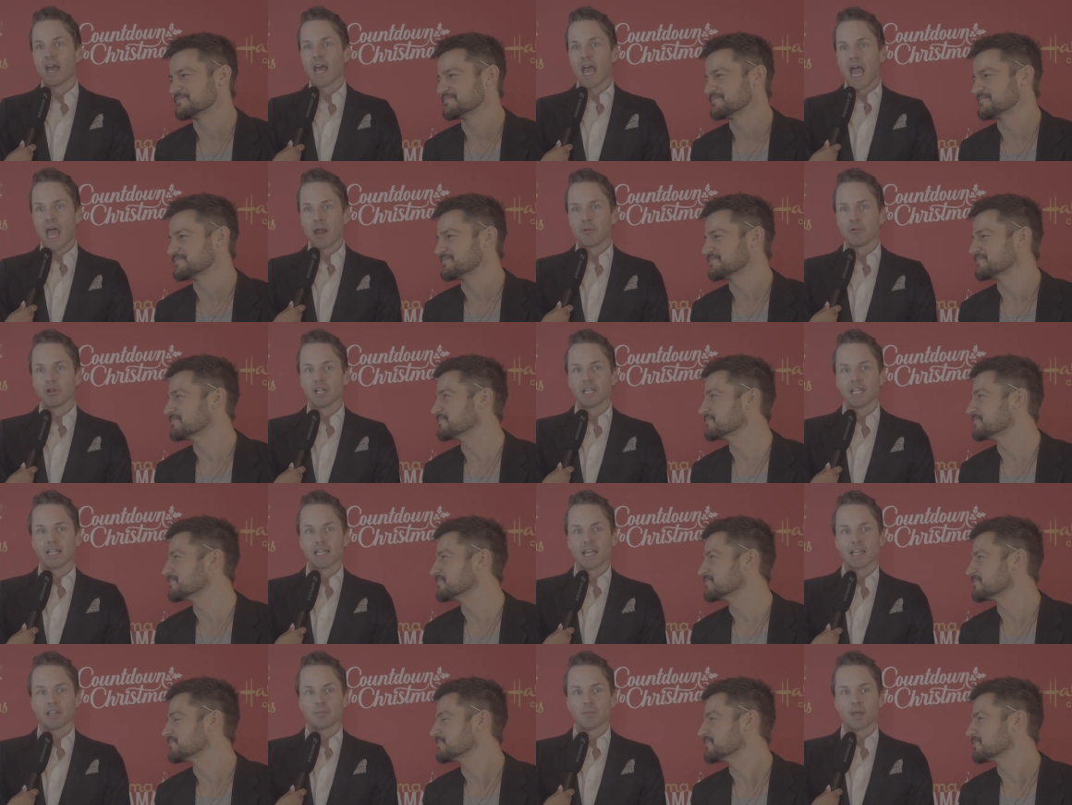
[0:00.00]
Speaker 1: and
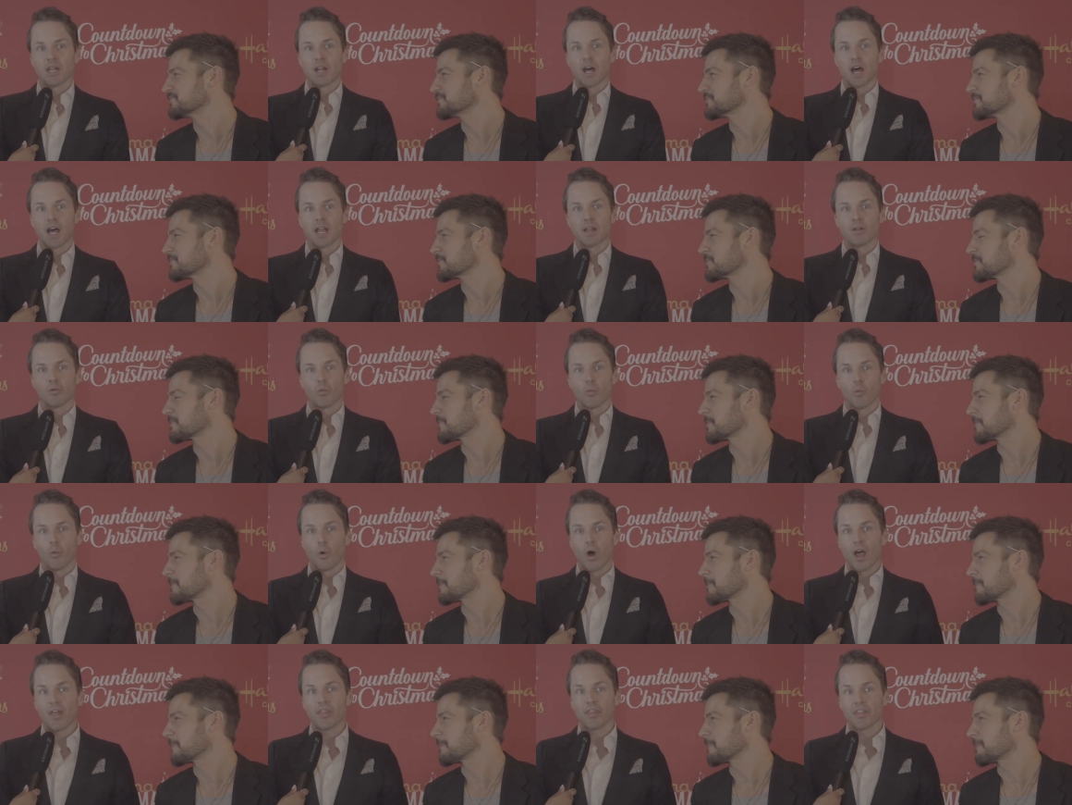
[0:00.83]
really let them in
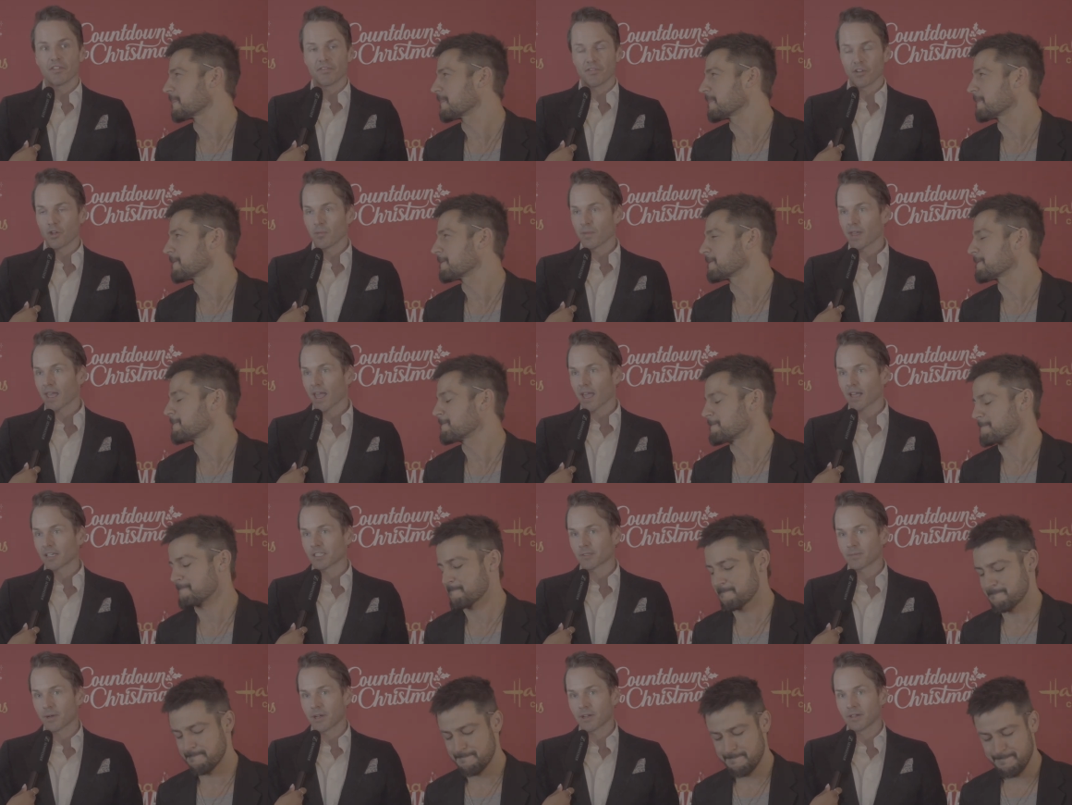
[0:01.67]
on what the
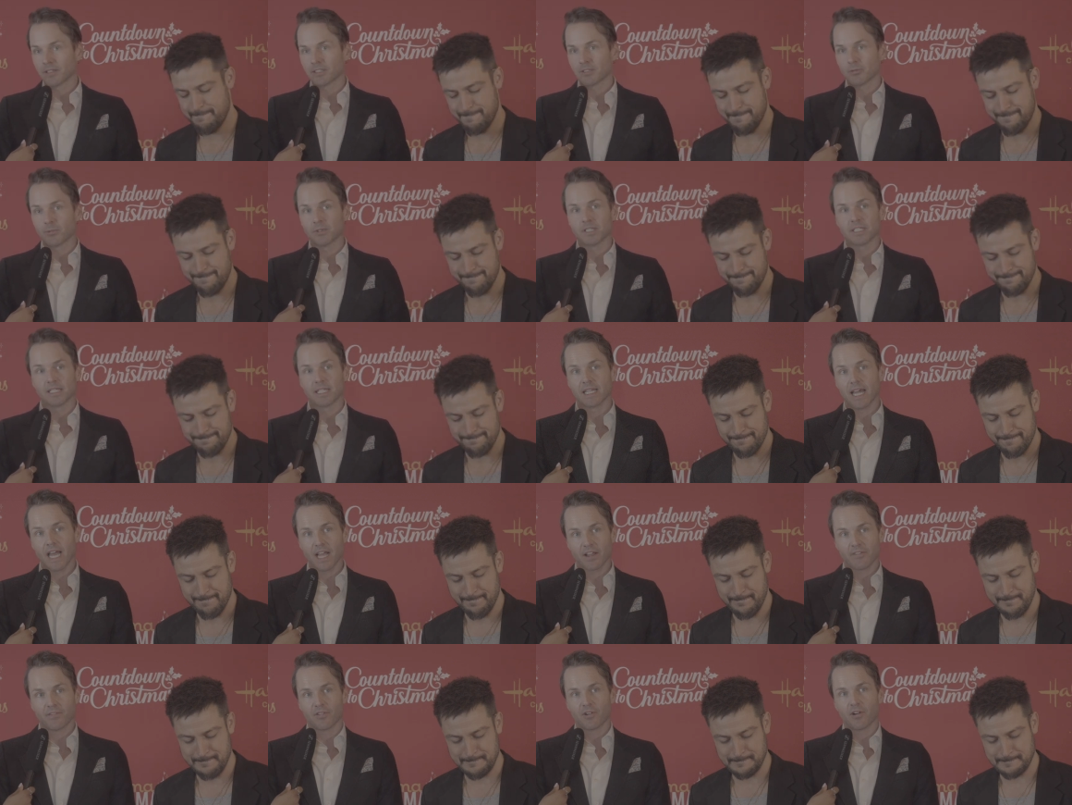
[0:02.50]
filmmaking experience was
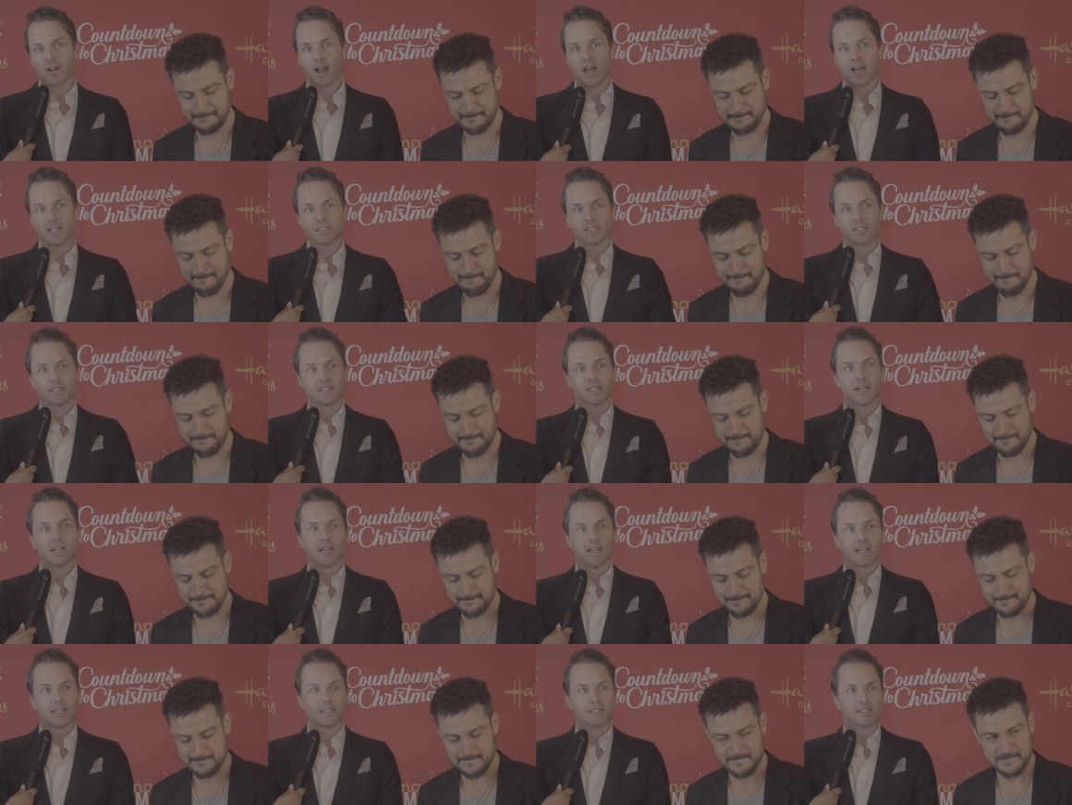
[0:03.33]
like for us
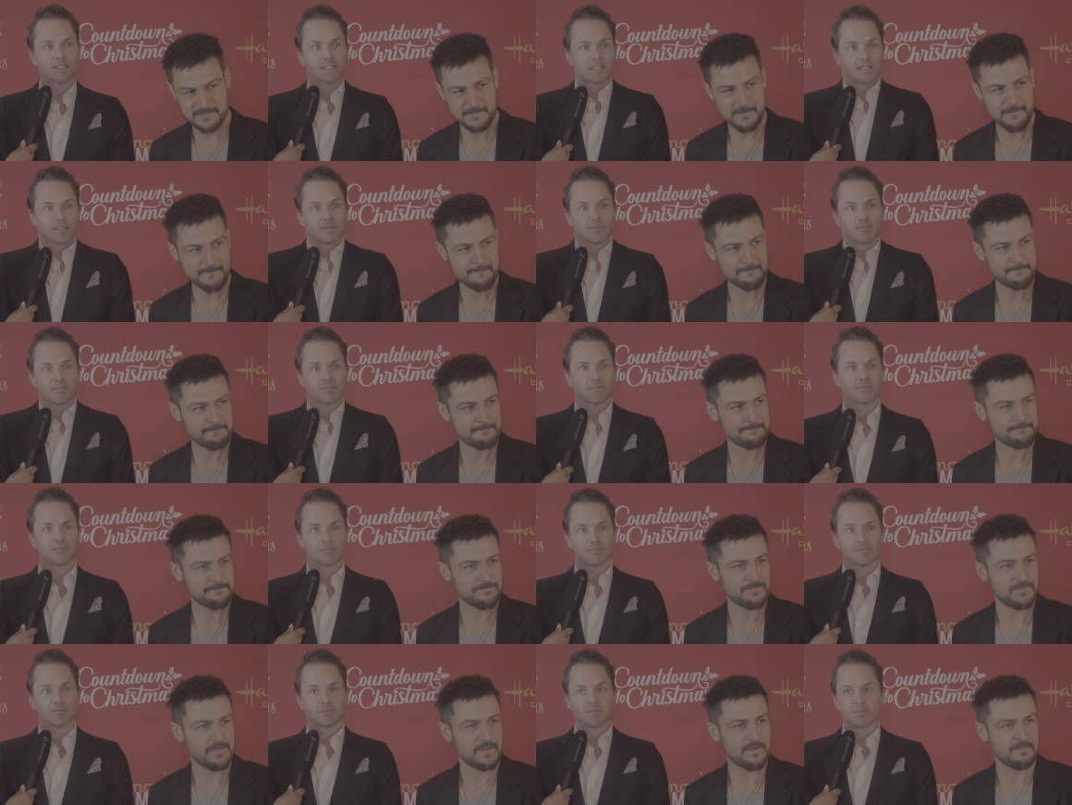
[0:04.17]
is
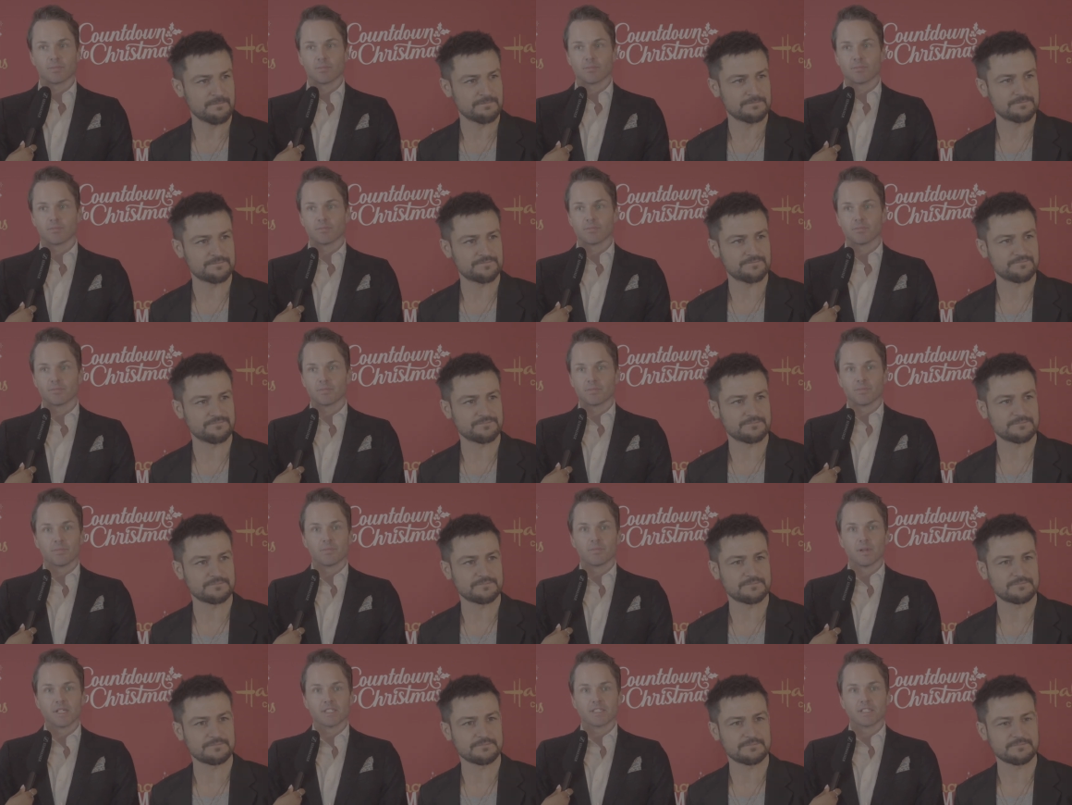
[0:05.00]

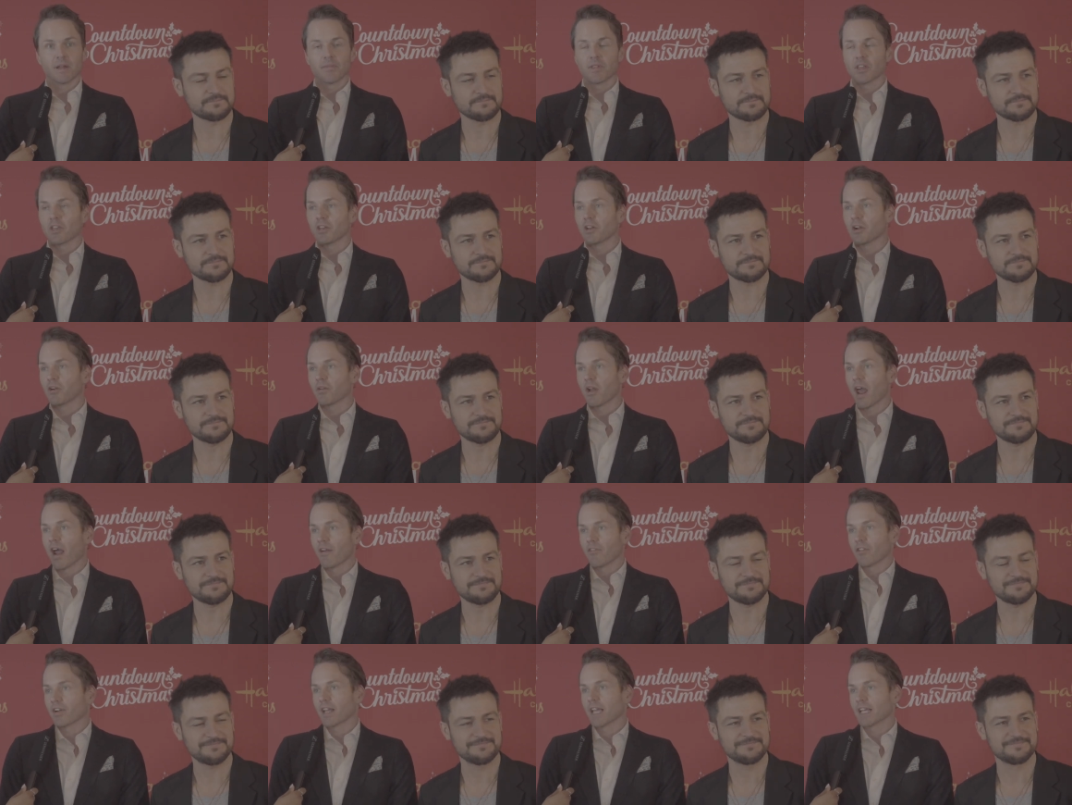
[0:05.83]
is something you don't
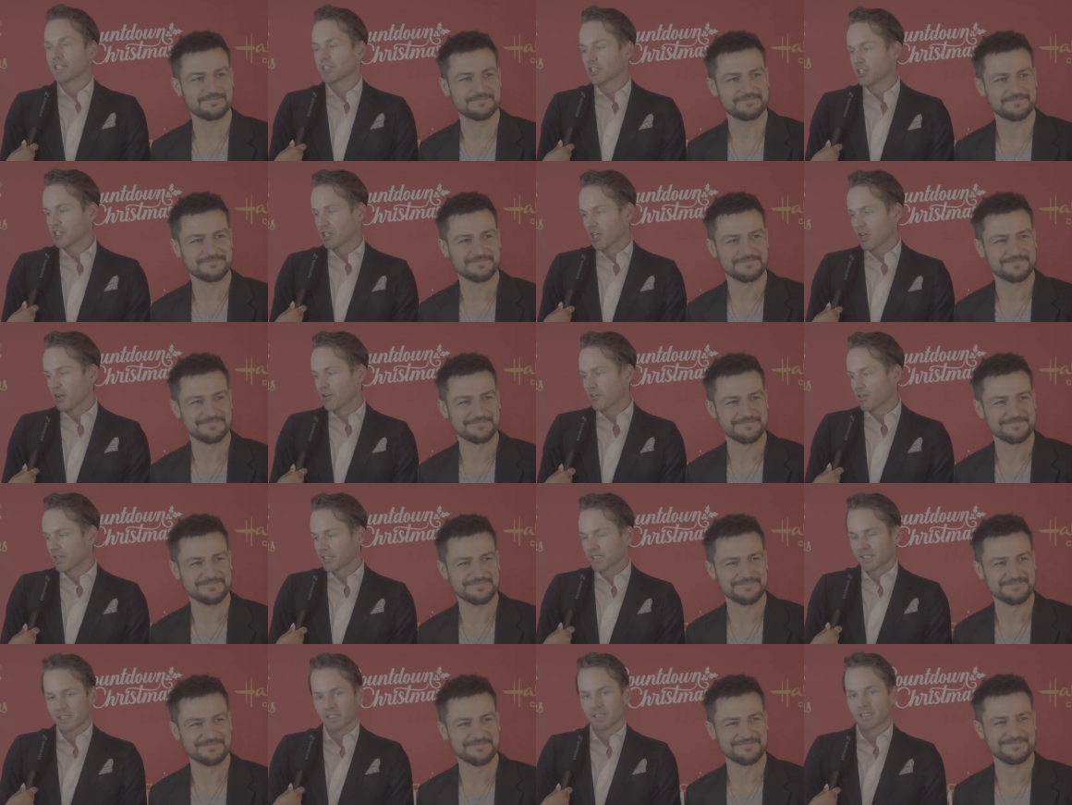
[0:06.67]
ever get to do.
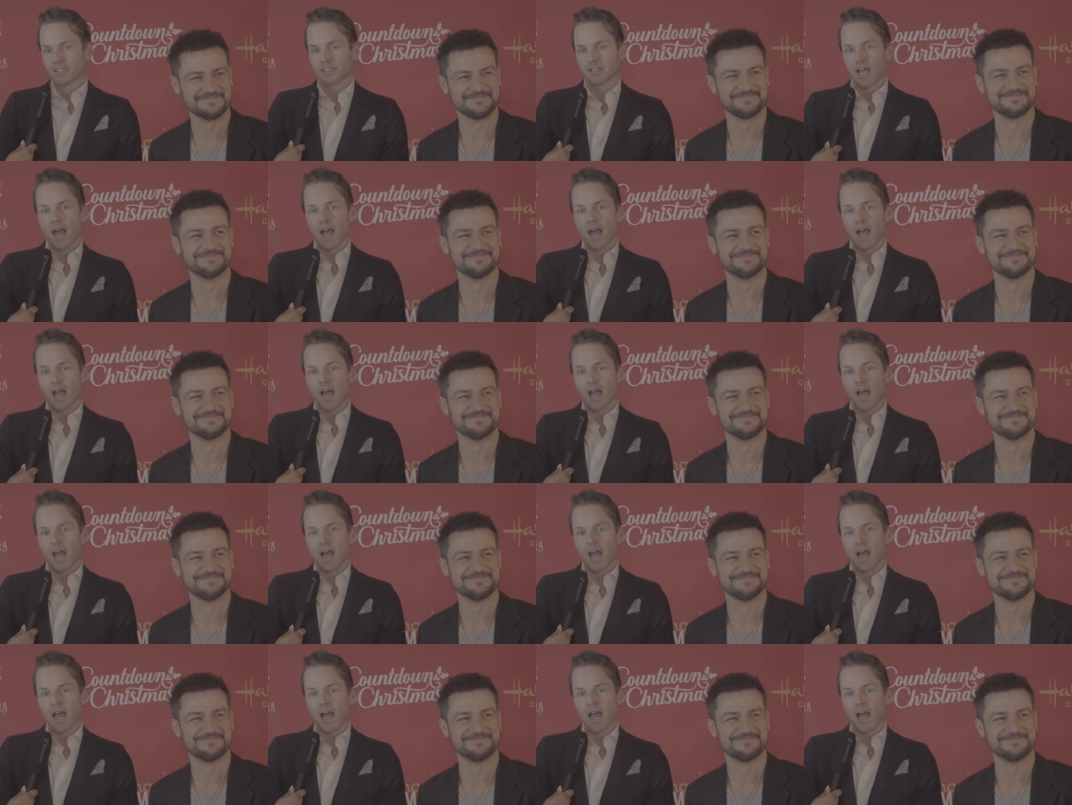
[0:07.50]
This is